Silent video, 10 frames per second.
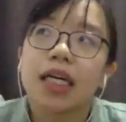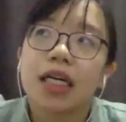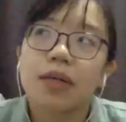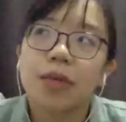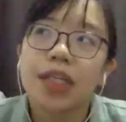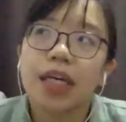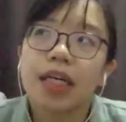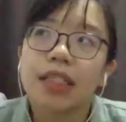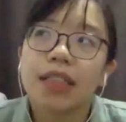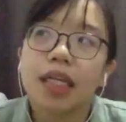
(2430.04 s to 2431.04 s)
we
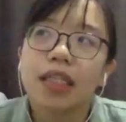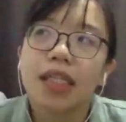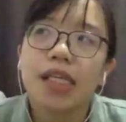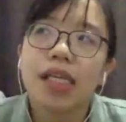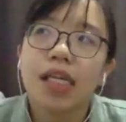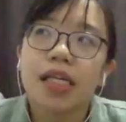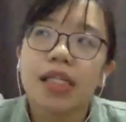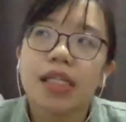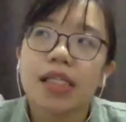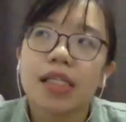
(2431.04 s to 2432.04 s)
are starting a
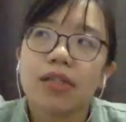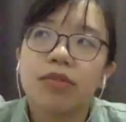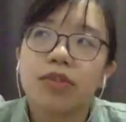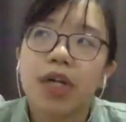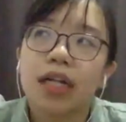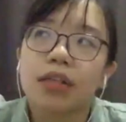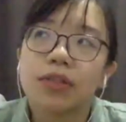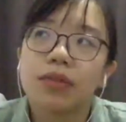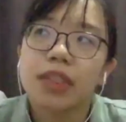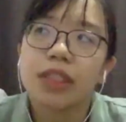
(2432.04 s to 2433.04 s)
clinical trial
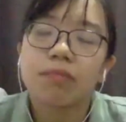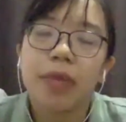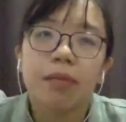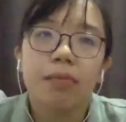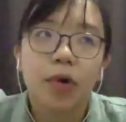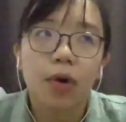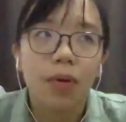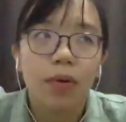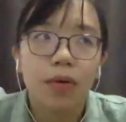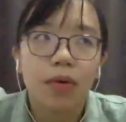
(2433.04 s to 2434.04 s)
using Pembro,
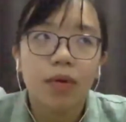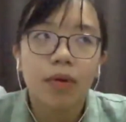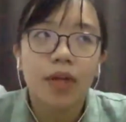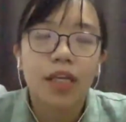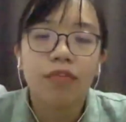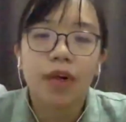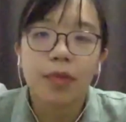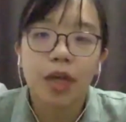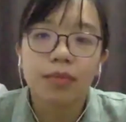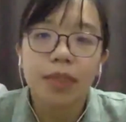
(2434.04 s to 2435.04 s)
if I'm
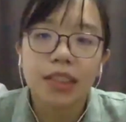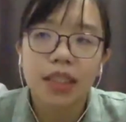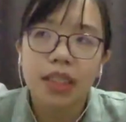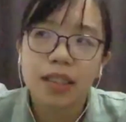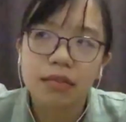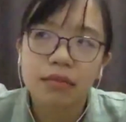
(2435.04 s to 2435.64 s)
not mistaken.